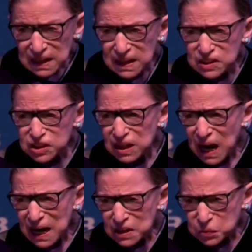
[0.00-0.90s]
In
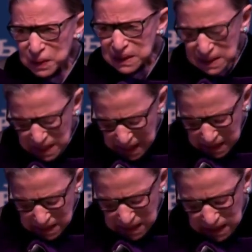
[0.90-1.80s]
July
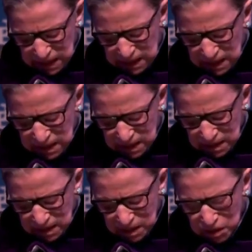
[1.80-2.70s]
2018,
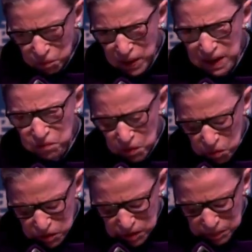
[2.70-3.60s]
Wayne
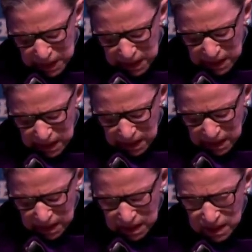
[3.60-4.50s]
wrote to me
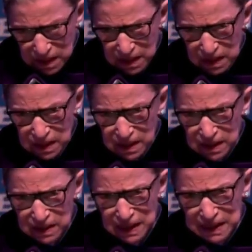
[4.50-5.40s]

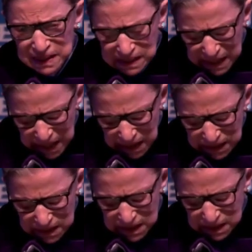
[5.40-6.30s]
that his
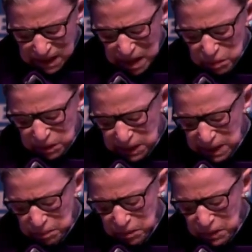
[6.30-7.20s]
health disabled
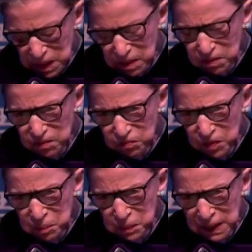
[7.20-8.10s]
him
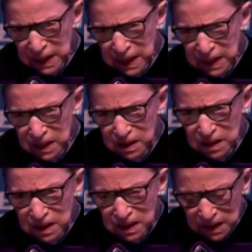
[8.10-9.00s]
from playing
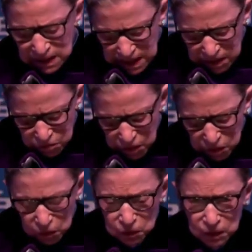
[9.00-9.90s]
a lead
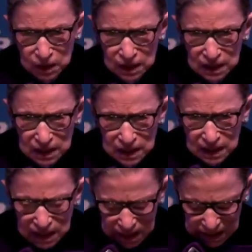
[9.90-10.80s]
role
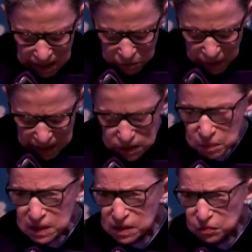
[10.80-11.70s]
in the
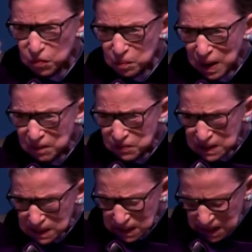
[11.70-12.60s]
arrangements for my
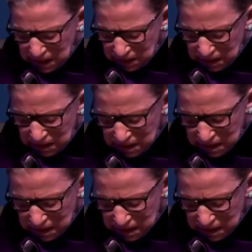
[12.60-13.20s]
visit here,